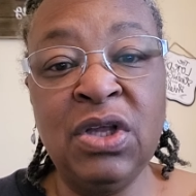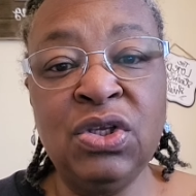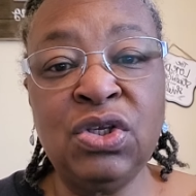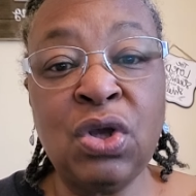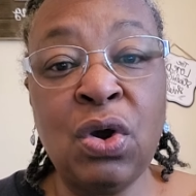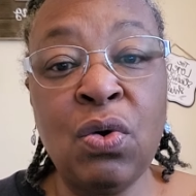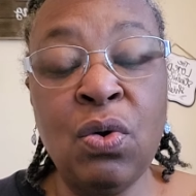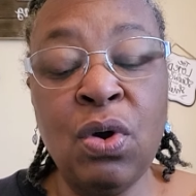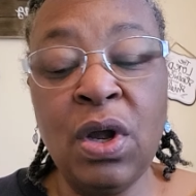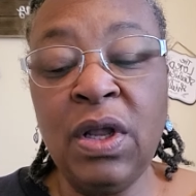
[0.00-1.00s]

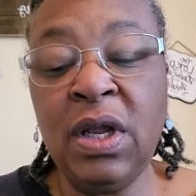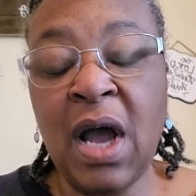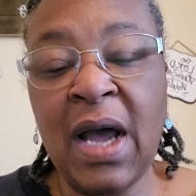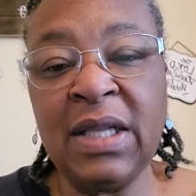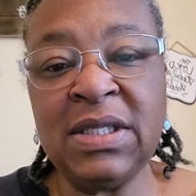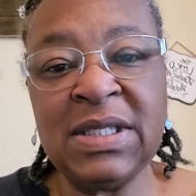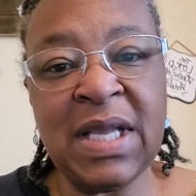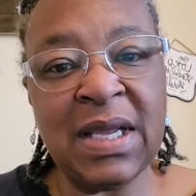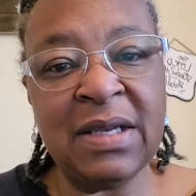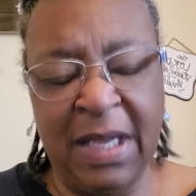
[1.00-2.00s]
So God
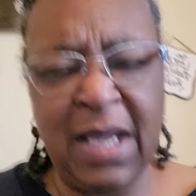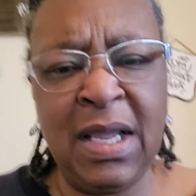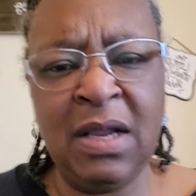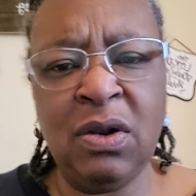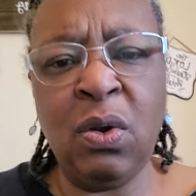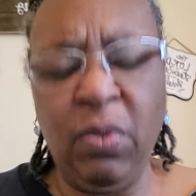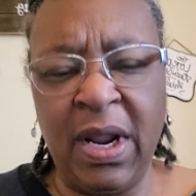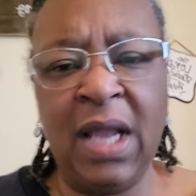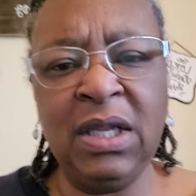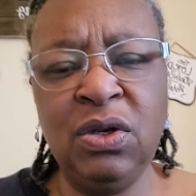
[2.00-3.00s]
said, hey, glory,
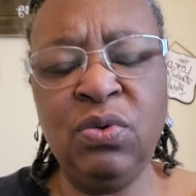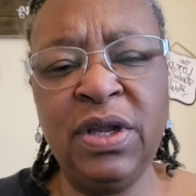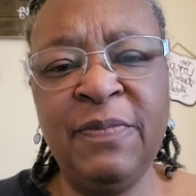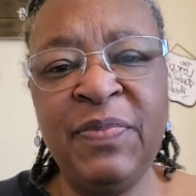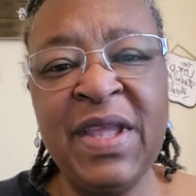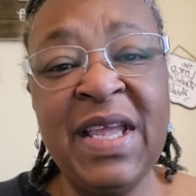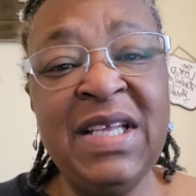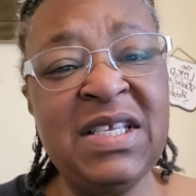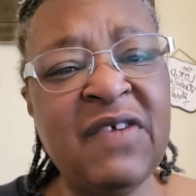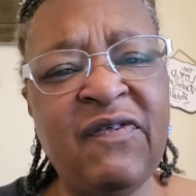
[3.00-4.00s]
hallelujah.
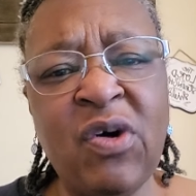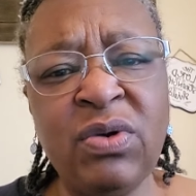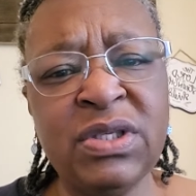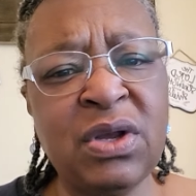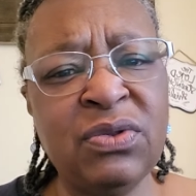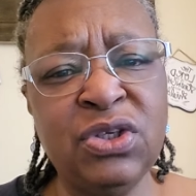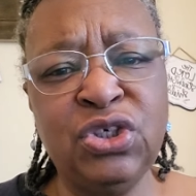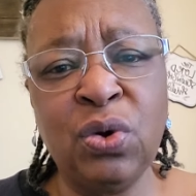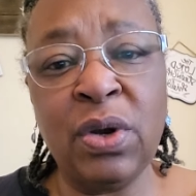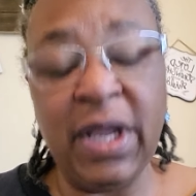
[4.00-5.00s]
He said, focus on the
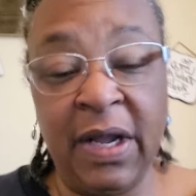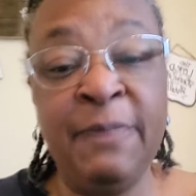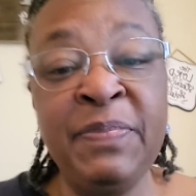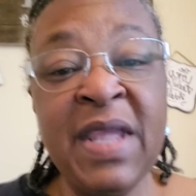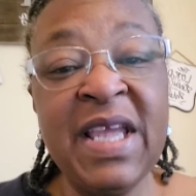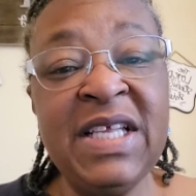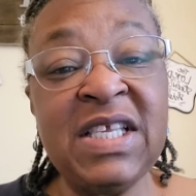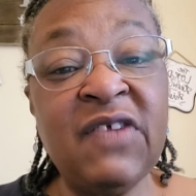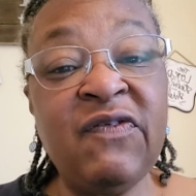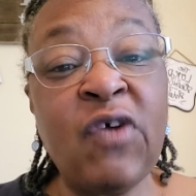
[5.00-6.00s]
joy, huh? He
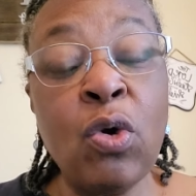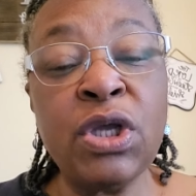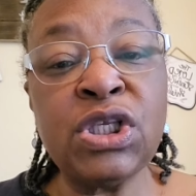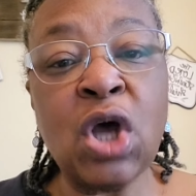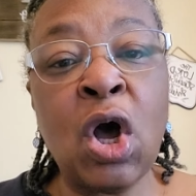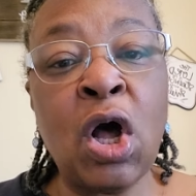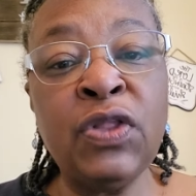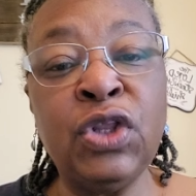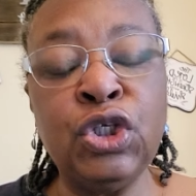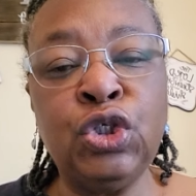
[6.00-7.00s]
said, focus
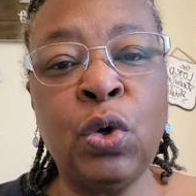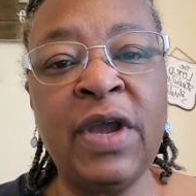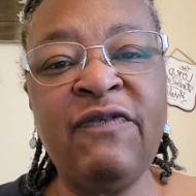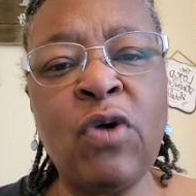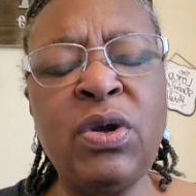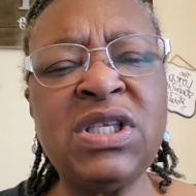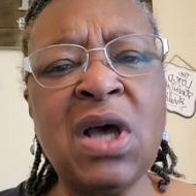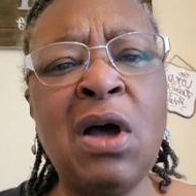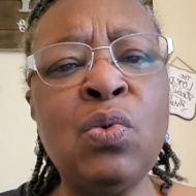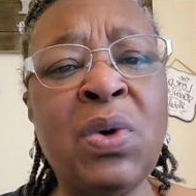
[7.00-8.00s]
on the joy, focus
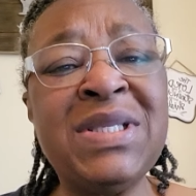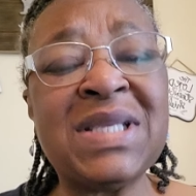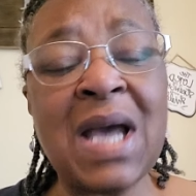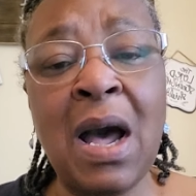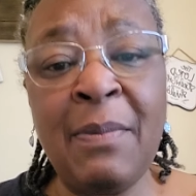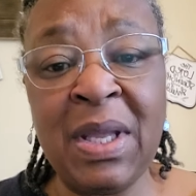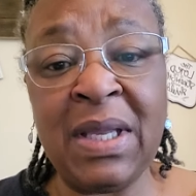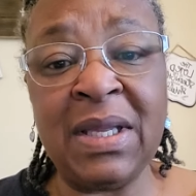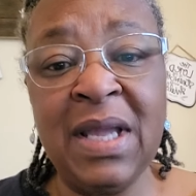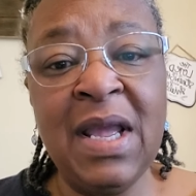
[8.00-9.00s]
on what's
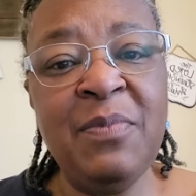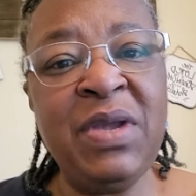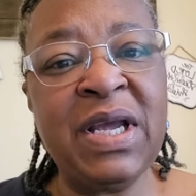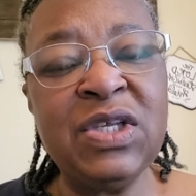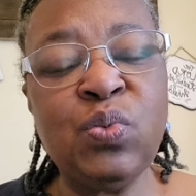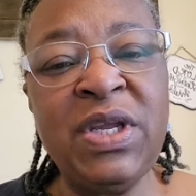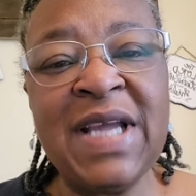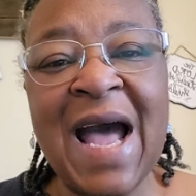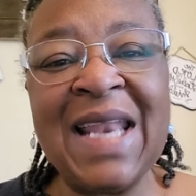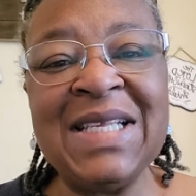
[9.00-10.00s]
coming, because we
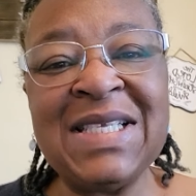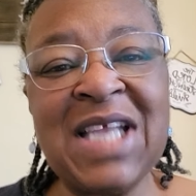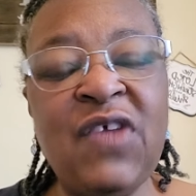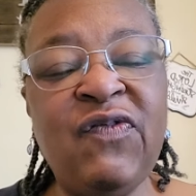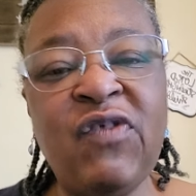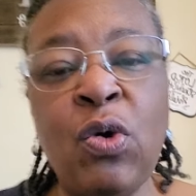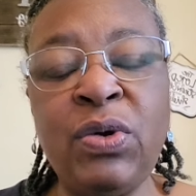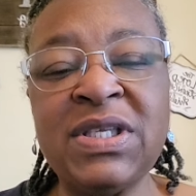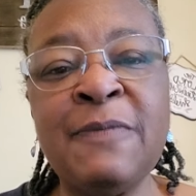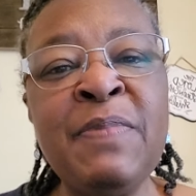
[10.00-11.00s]
gotta stay
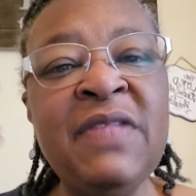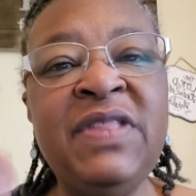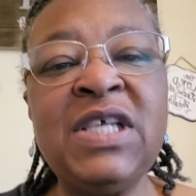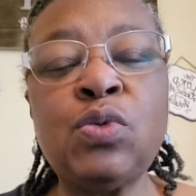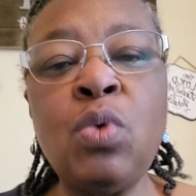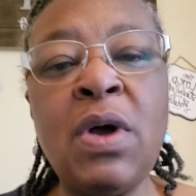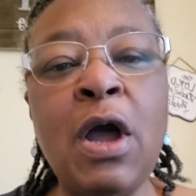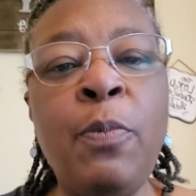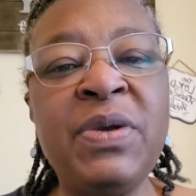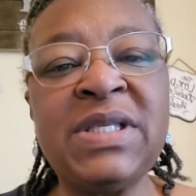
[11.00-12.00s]
focused. This will
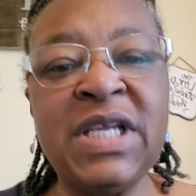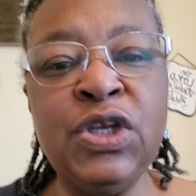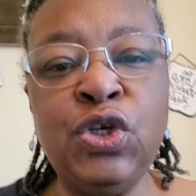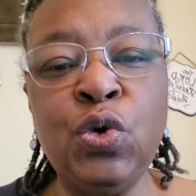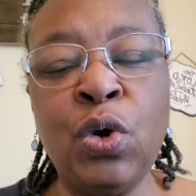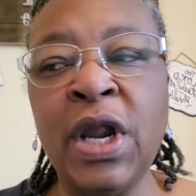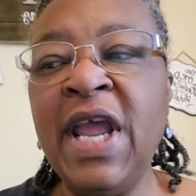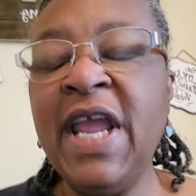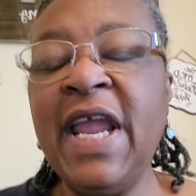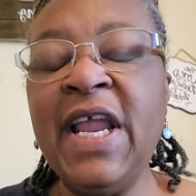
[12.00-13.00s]
help us endure.
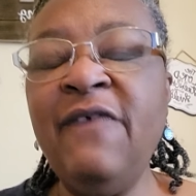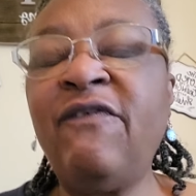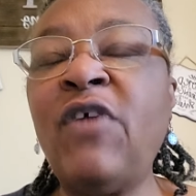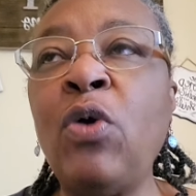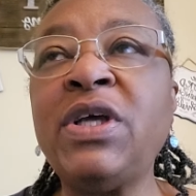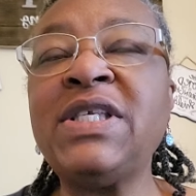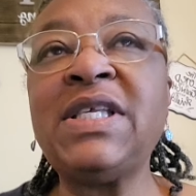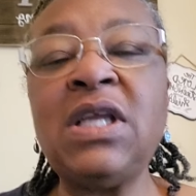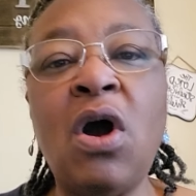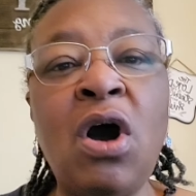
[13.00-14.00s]

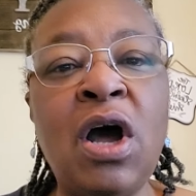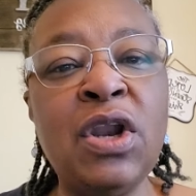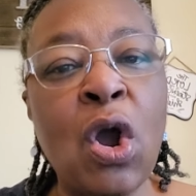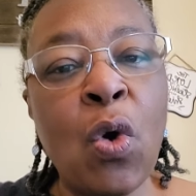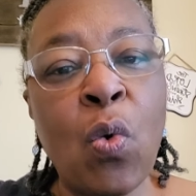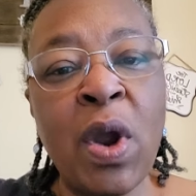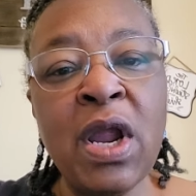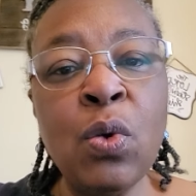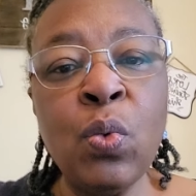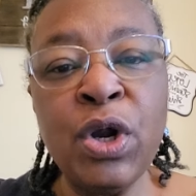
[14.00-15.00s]
Focusing on
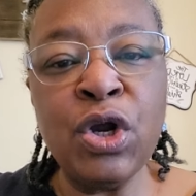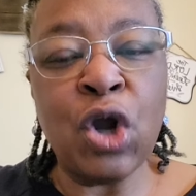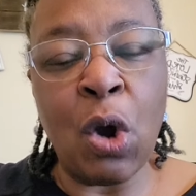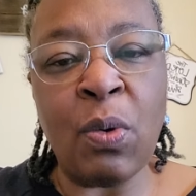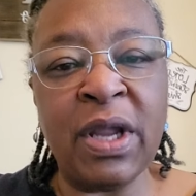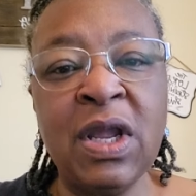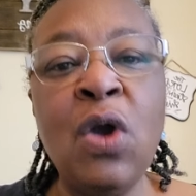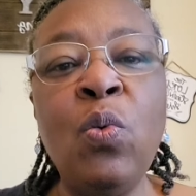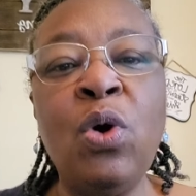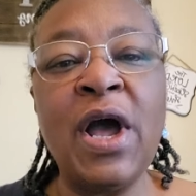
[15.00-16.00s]
where we're going
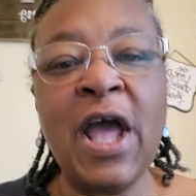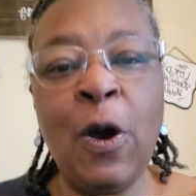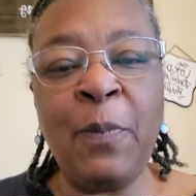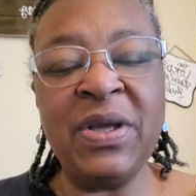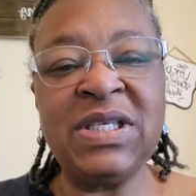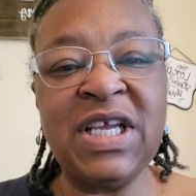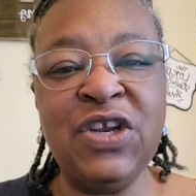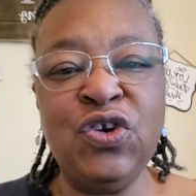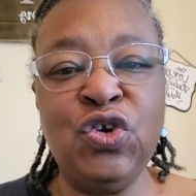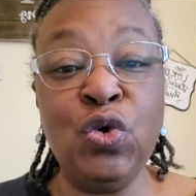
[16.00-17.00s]
will help us
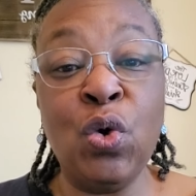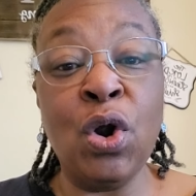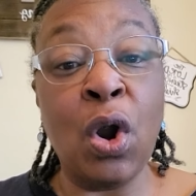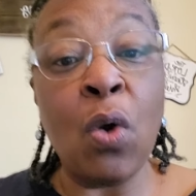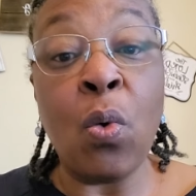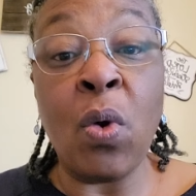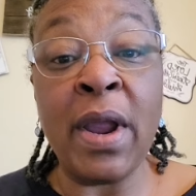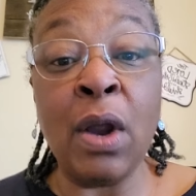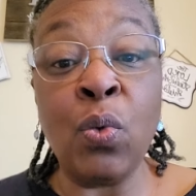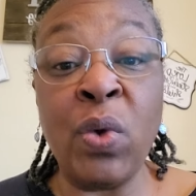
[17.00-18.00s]
endure
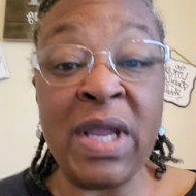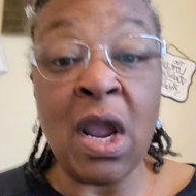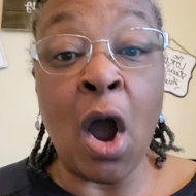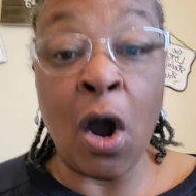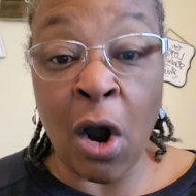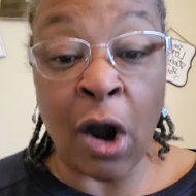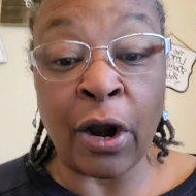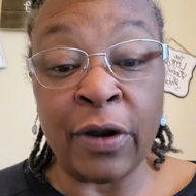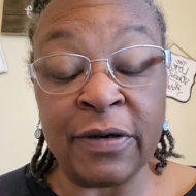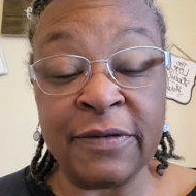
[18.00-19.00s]
where we
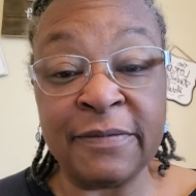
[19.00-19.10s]
are.